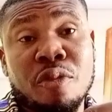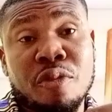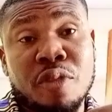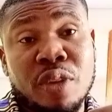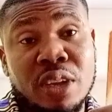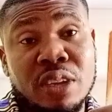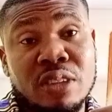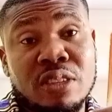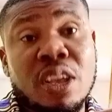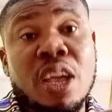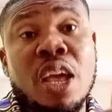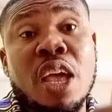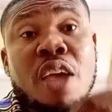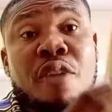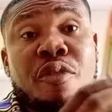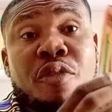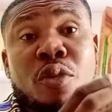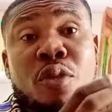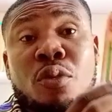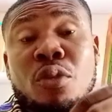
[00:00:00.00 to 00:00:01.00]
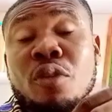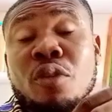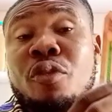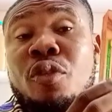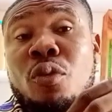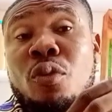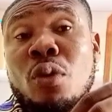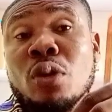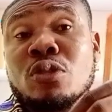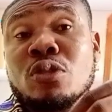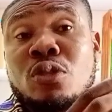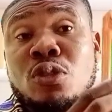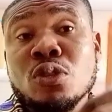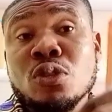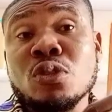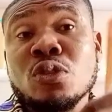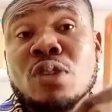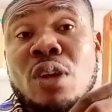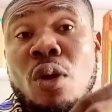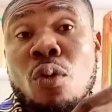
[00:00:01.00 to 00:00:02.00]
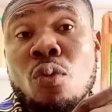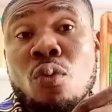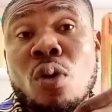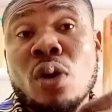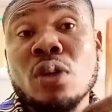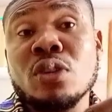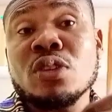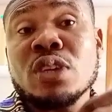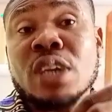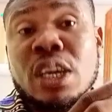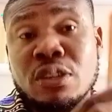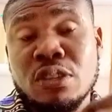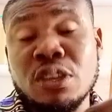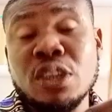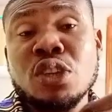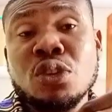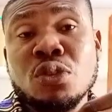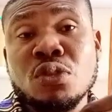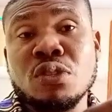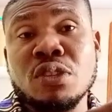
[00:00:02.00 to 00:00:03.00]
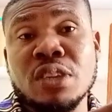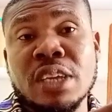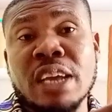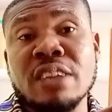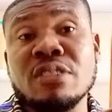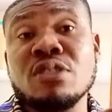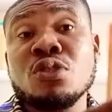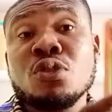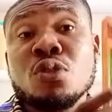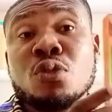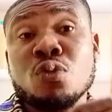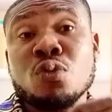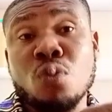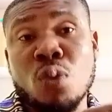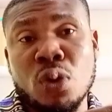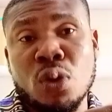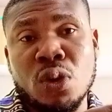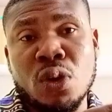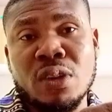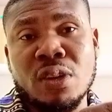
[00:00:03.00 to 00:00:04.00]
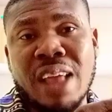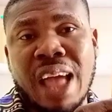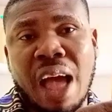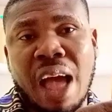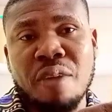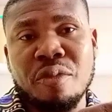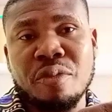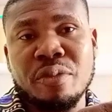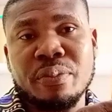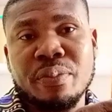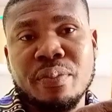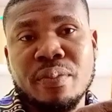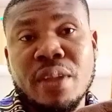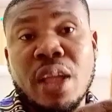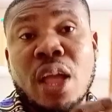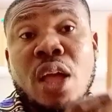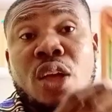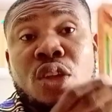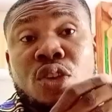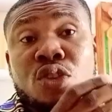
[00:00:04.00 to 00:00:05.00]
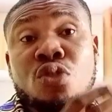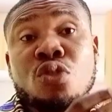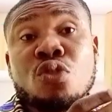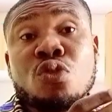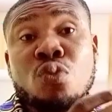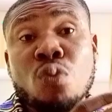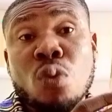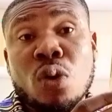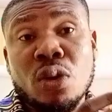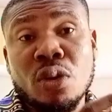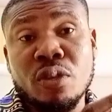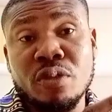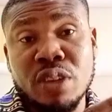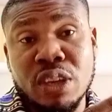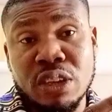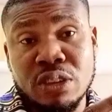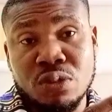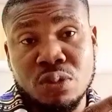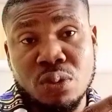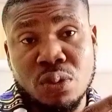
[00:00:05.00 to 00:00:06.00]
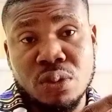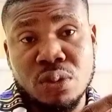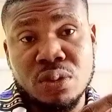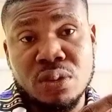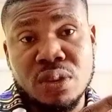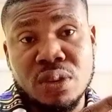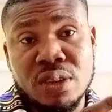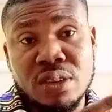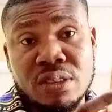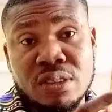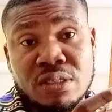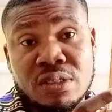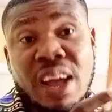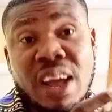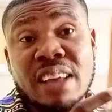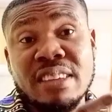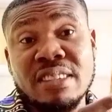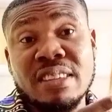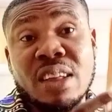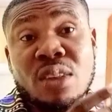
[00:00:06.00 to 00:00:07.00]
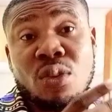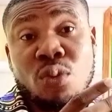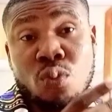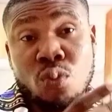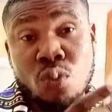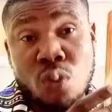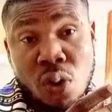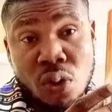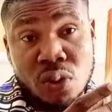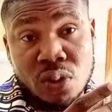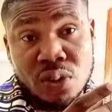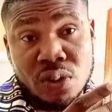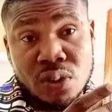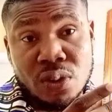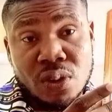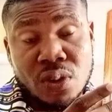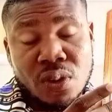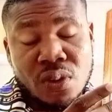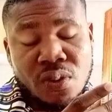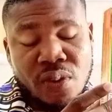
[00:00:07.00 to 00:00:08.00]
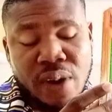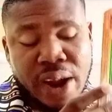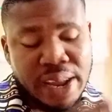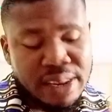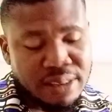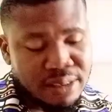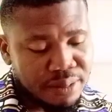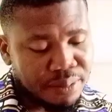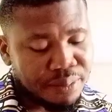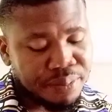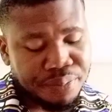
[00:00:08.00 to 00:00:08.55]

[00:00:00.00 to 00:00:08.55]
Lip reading: of it. If you want to use one, you can say use one, not half. Use one of this one. So I said one. Right?